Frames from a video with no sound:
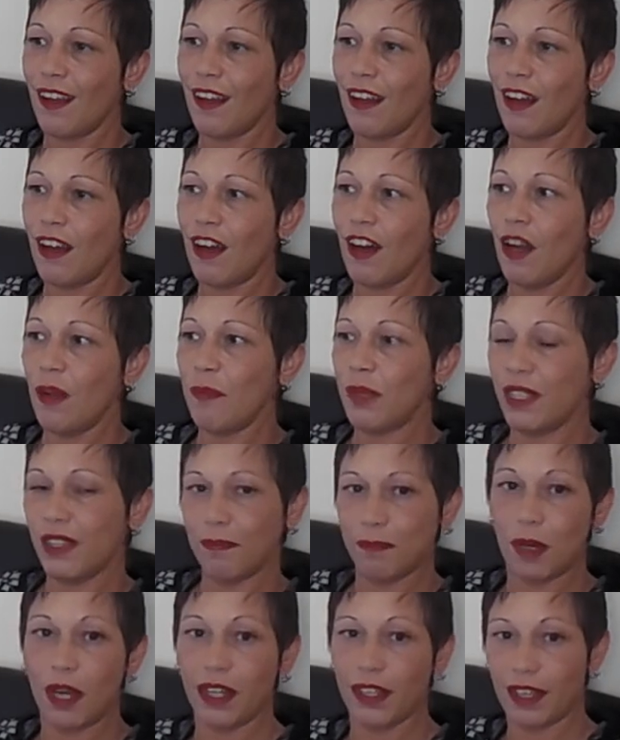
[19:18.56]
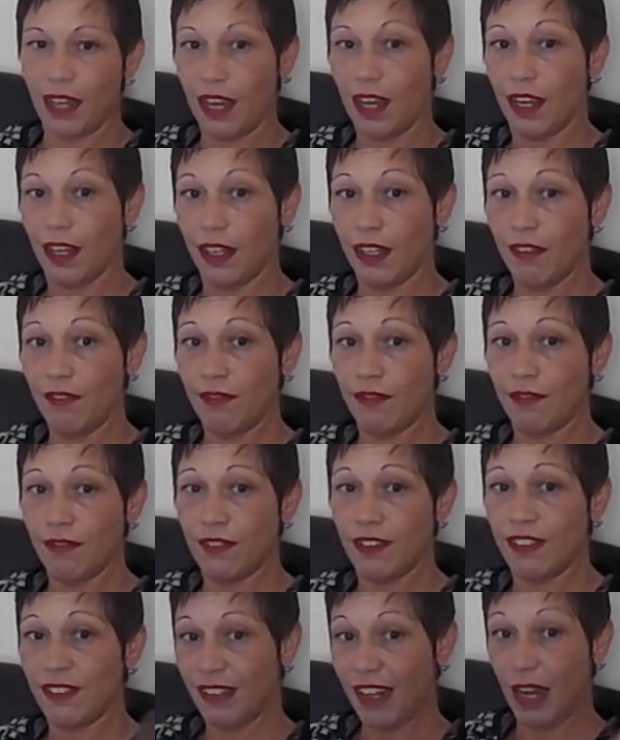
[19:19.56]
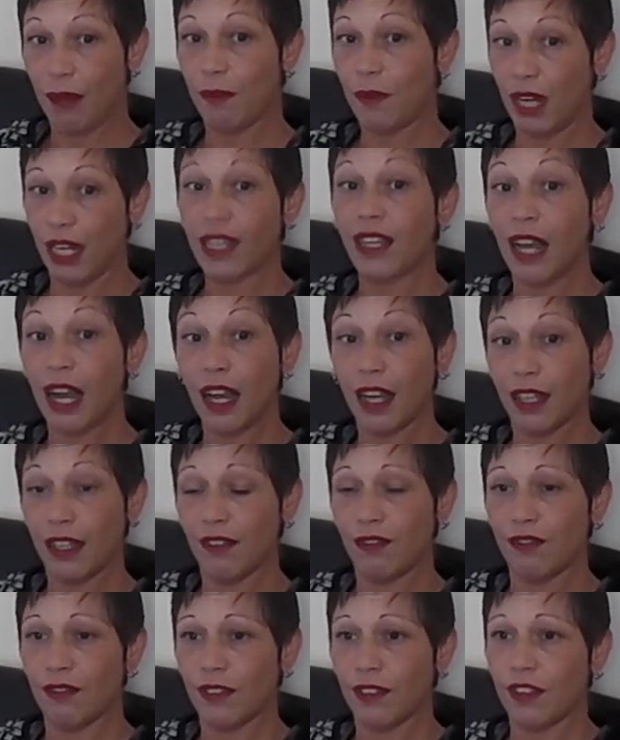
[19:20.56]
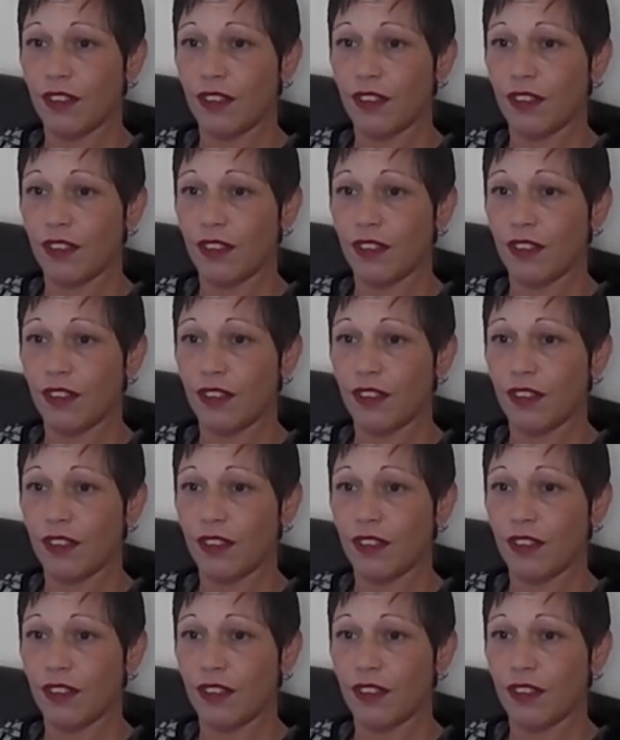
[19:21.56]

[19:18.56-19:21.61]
I'm in my cave, it's now my cave.